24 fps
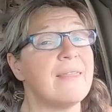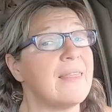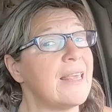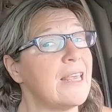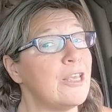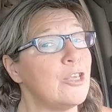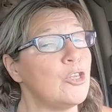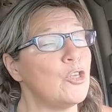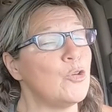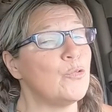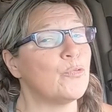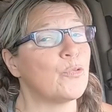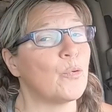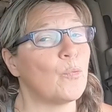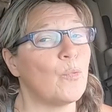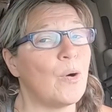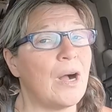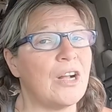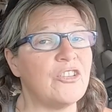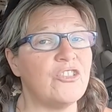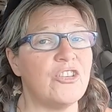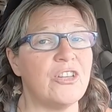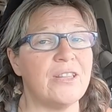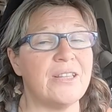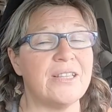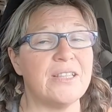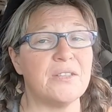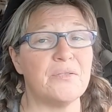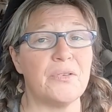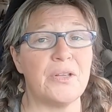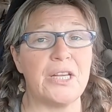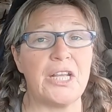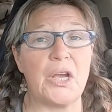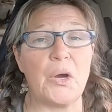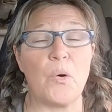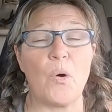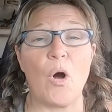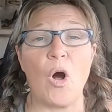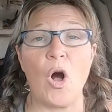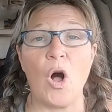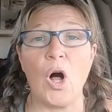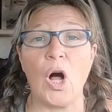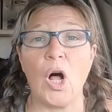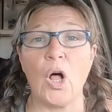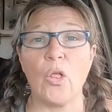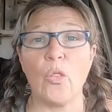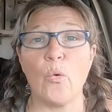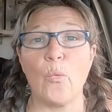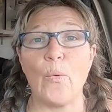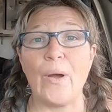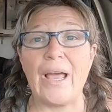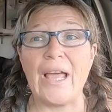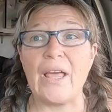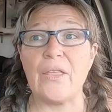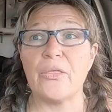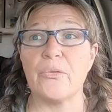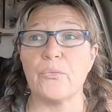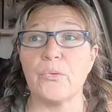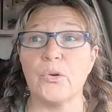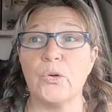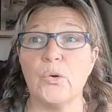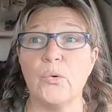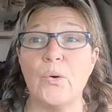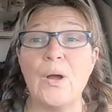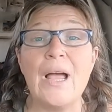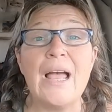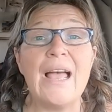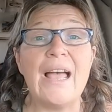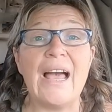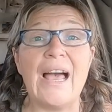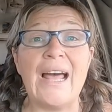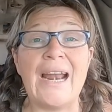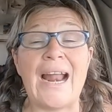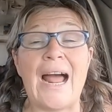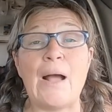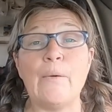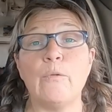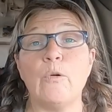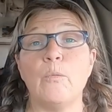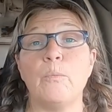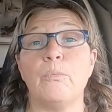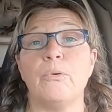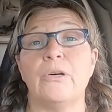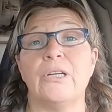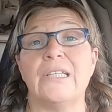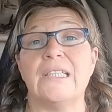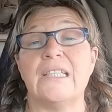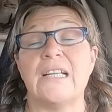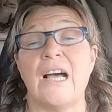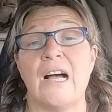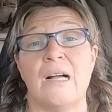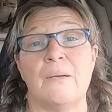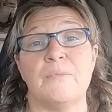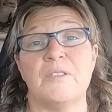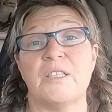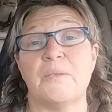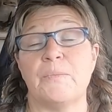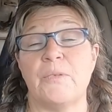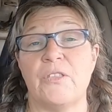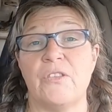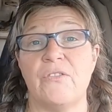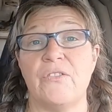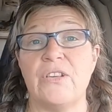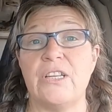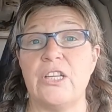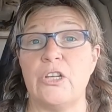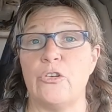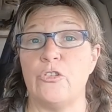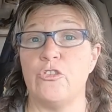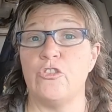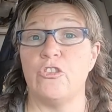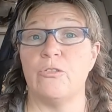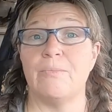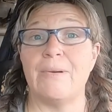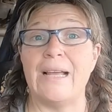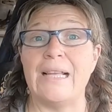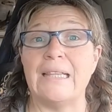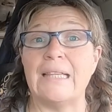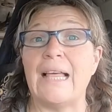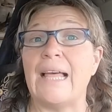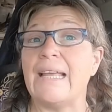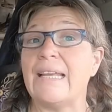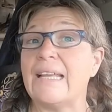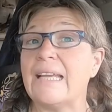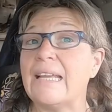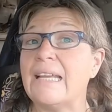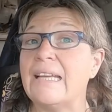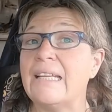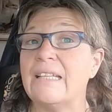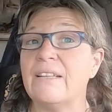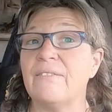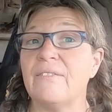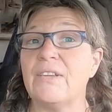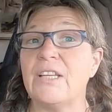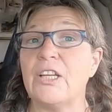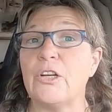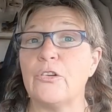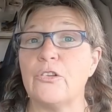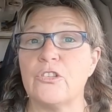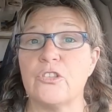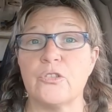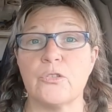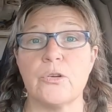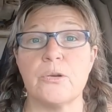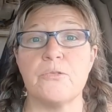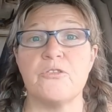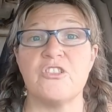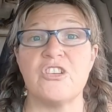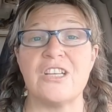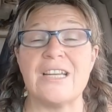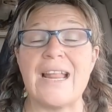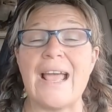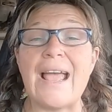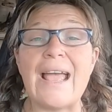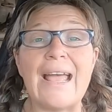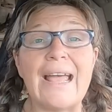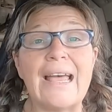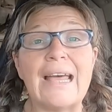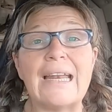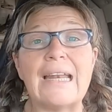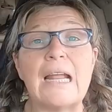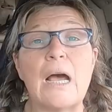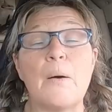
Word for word: Thank you for watching this video all the way through, and I will put um, some of the videos you might like in the video description and